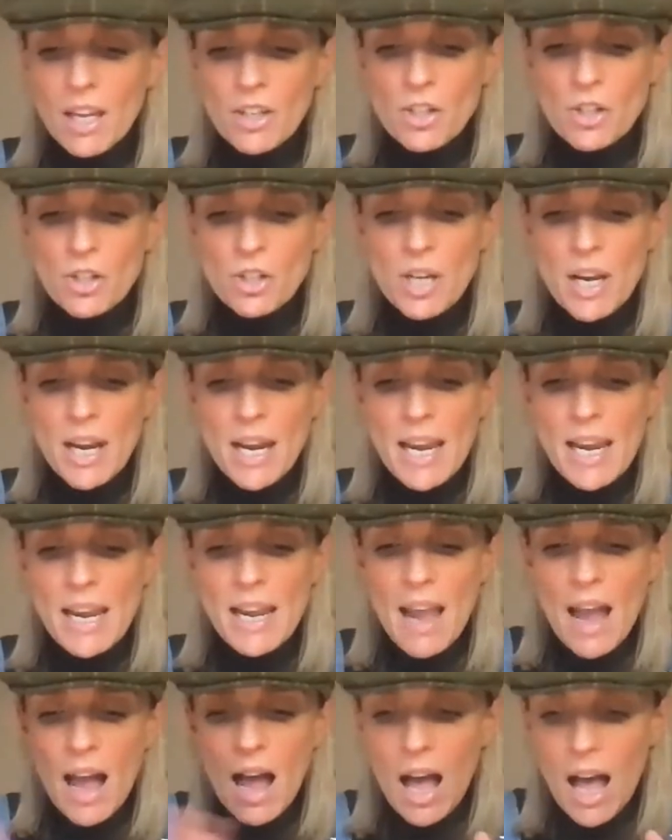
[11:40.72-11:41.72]

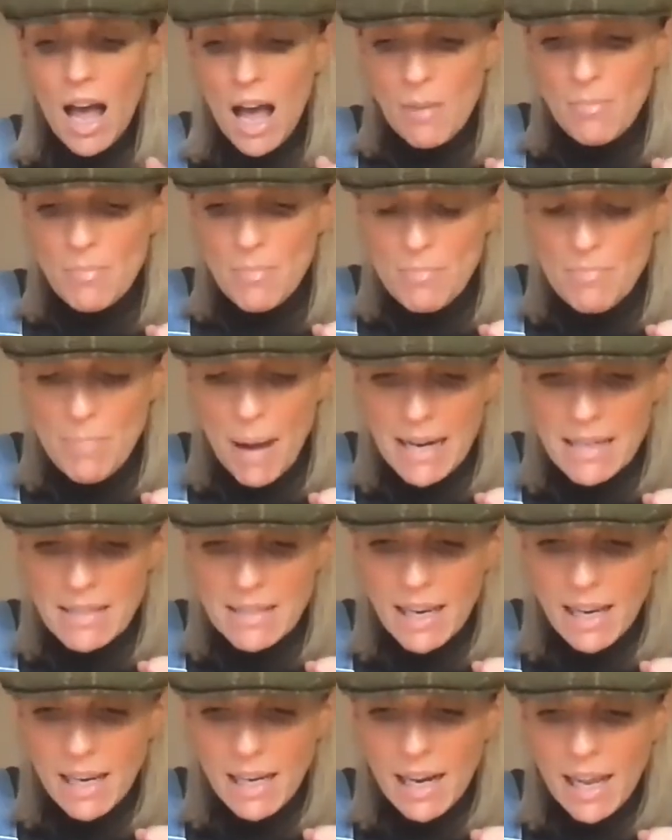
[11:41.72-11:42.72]
she Edward
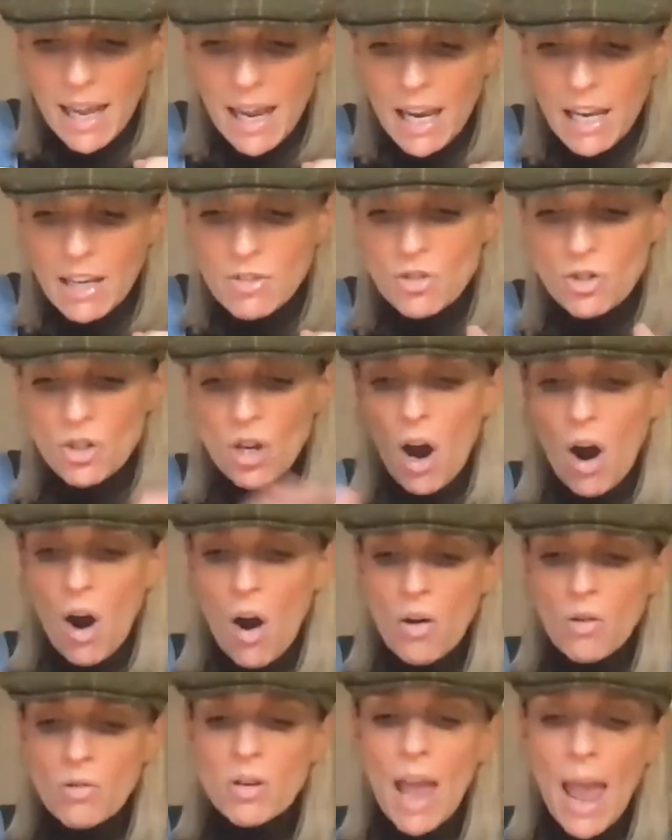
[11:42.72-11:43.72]
basically
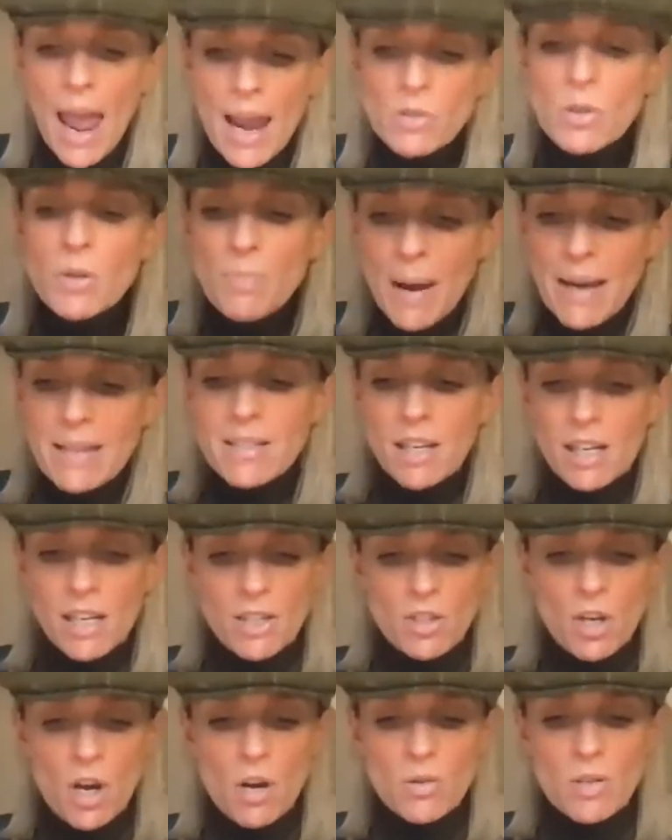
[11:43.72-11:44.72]
told
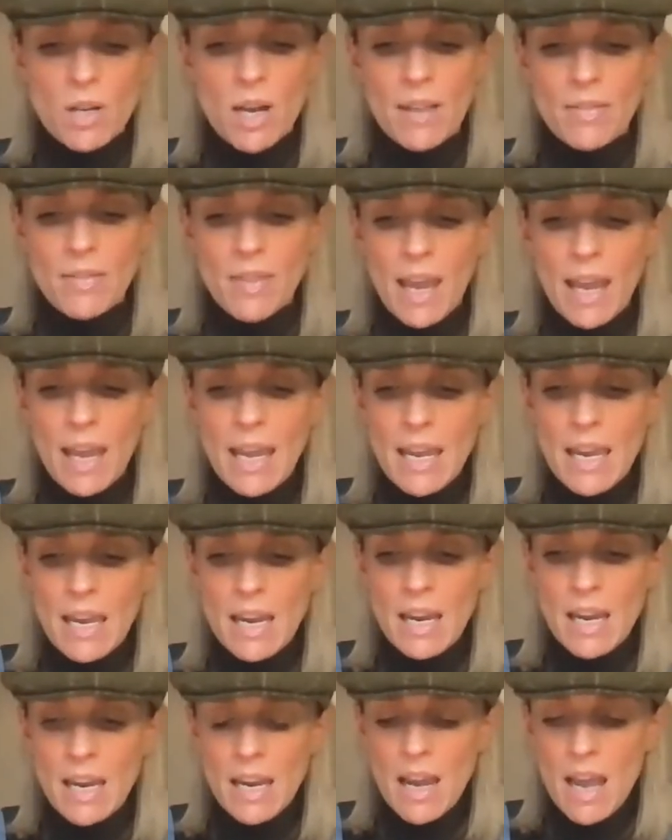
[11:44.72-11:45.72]
her that
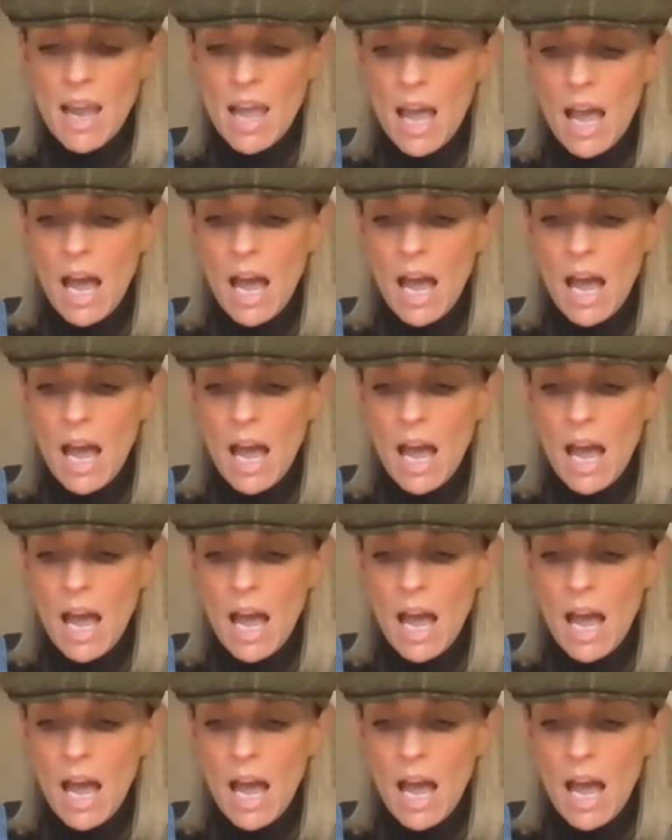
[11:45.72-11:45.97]
he,